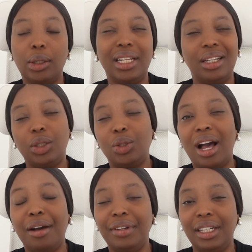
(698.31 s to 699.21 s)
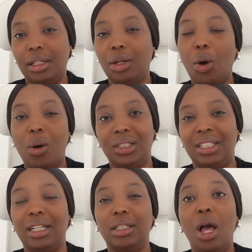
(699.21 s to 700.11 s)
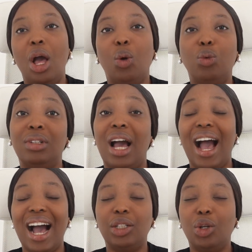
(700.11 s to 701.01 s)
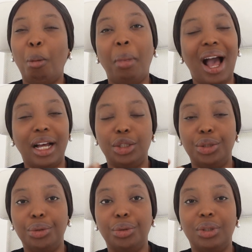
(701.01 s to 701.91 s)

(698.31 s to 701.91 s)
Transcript: or they used to have hidden costs that would add up as you go.